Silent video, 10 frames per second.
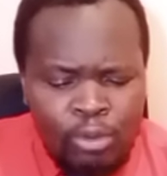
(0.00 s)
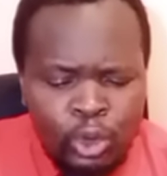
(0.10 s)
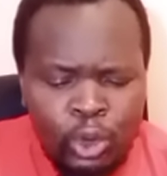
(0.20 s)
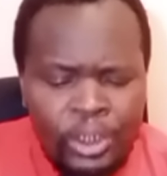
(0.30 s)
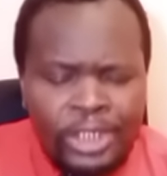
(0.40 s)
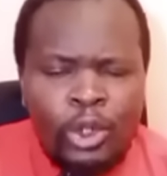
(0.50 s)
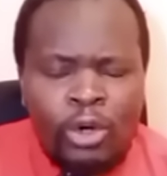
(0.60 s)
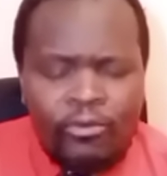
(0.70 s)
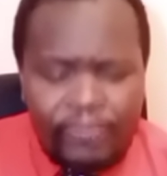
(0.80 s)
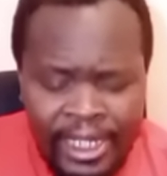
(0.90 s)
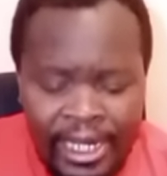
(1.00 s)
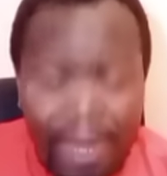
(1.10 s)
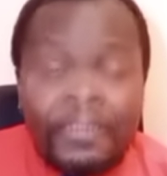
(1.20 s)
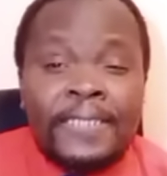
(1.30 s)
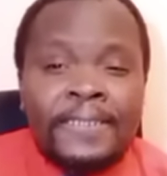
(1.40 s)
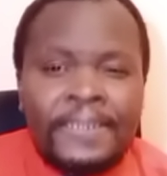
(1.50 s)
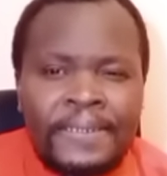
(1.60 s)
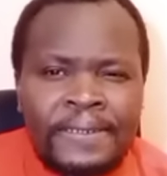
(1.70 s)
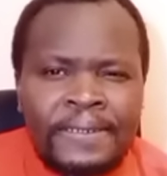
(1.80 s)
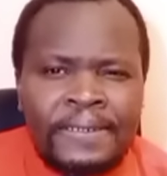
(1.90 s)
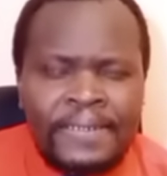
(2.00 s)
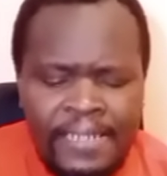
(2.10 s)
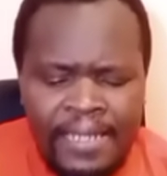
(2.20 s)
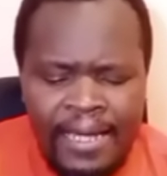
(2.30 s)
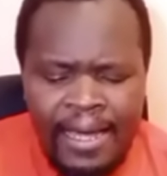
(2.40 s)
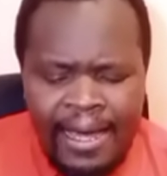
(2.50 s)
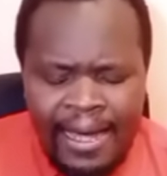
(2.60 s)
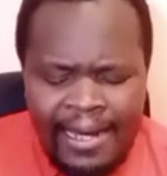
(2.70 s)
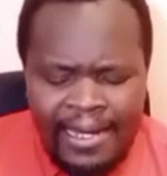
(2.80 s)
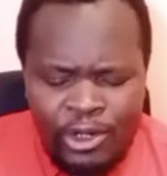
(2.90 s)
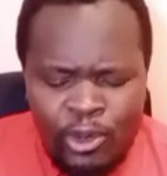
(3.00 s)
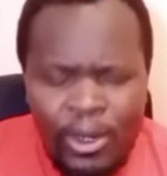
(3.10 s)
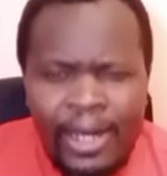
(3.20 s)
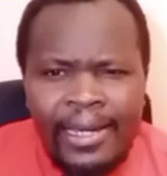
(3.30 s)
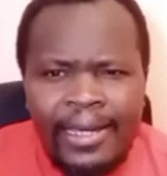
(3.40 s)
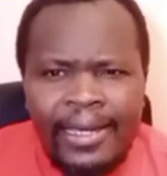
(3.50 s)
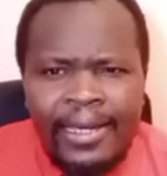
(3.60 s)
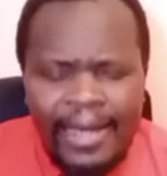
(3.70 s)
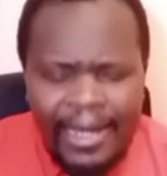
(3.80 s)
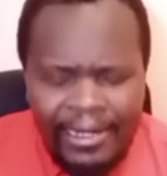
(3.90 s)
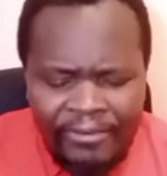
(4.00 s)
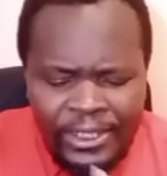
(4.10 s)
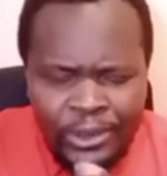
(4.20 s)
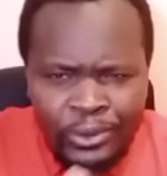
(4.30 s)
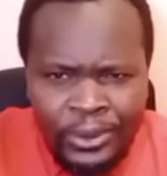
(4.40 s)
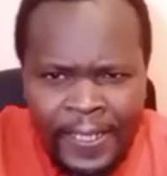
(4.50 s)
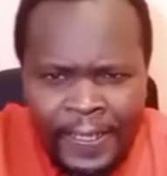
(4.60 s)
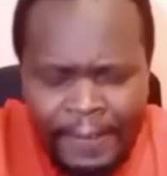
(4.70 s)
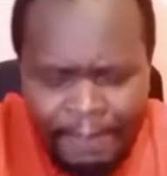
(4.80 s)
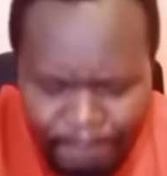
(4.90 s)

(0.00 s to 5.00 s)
Ruto dissolved the cabinet, Aden Duale had this to say: